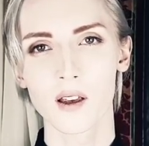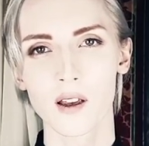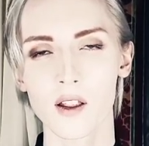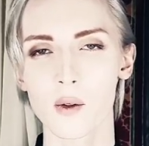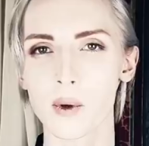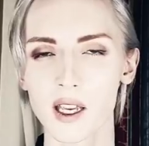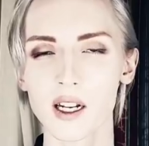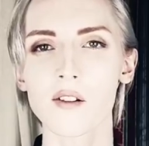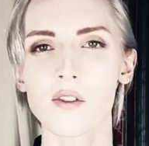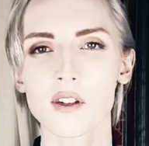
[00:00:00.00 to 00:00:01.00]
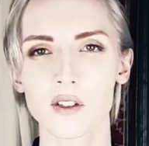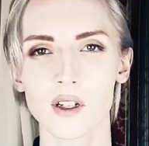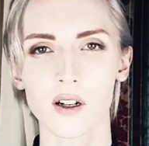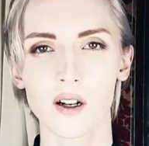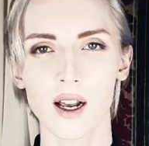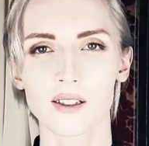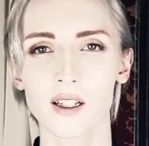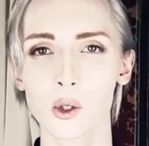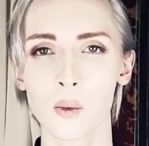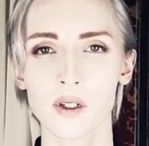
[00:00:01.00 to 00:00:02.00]
In the beginning of this year, I
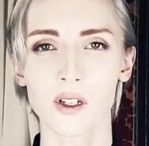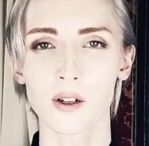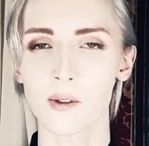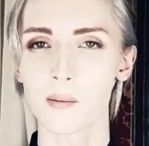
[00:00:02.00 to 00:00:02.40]
said to myself,